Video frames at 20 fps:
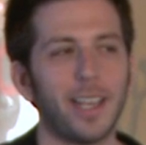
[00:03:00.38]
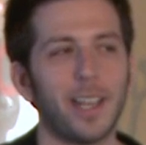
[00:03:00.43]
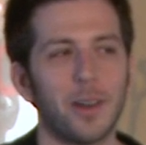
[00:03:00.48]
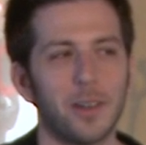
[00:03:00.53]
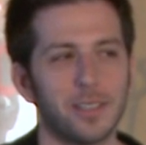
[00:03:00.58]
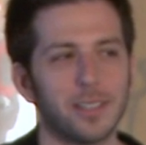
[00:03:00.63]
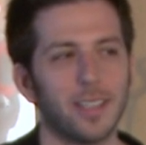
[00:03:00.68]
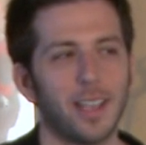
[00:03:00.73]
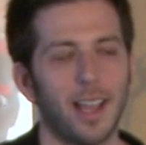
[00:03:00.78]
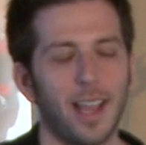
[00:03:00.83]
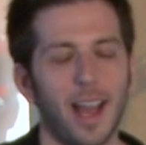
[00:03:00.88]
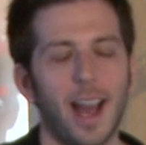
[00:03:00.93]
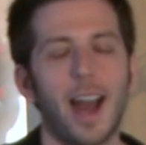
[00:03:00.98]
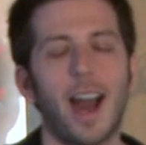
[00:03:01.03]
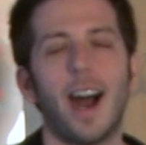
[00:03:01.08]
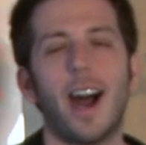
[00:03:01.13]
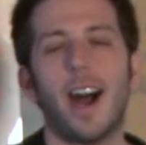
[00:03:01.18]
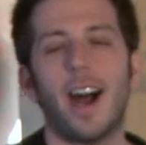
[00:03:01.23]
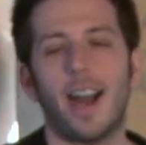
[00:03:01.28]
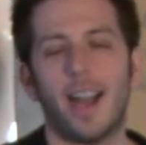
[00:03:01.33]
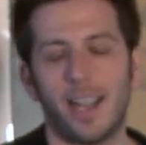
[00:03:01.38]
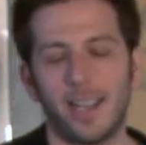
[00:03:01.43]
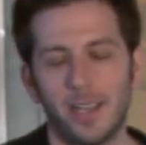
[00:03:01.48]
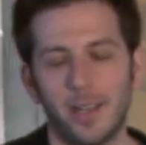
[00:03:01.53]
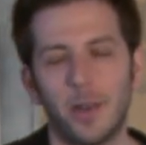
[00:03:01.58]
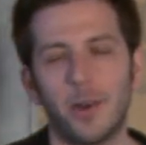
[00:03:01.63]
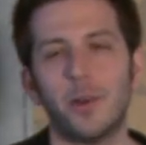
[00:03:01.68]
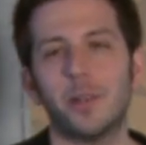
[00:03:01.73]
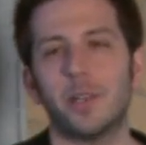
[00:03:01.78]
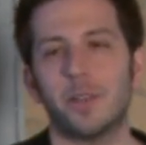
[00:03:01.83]
He goes, I
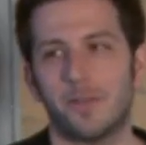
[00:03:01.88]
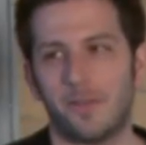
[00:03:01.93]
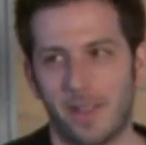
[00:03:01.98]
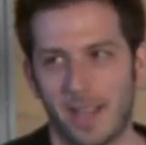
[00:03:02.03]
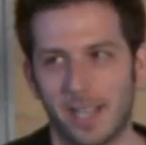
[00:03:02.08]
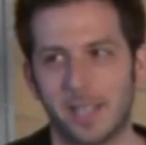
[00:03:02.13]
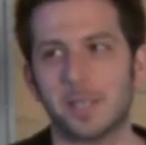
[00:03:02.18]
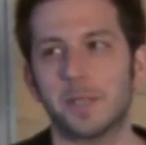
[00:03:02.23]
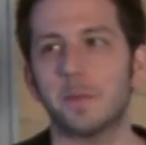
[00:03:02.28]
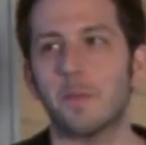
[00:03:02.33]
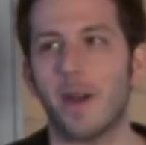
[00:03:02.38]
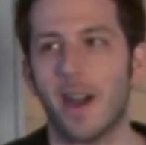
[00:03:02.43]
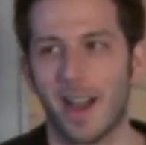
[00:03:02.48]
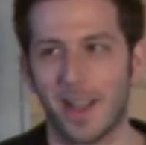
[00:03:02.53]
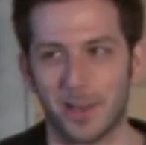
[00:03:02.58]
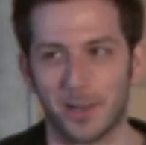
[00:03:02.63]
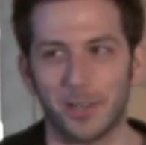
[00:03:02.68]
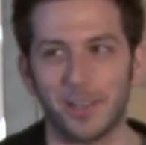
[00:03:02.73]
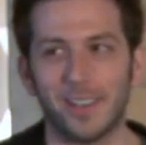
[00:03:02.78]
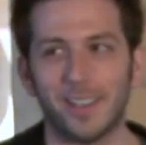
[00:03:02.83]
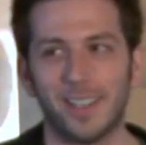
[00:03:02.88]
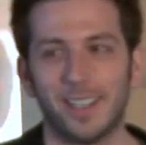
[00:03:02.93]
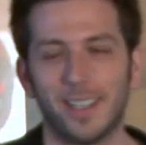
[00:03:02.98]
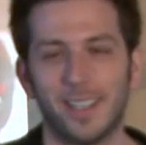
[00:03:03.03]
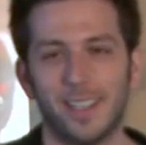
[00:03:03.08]
know your fake smile.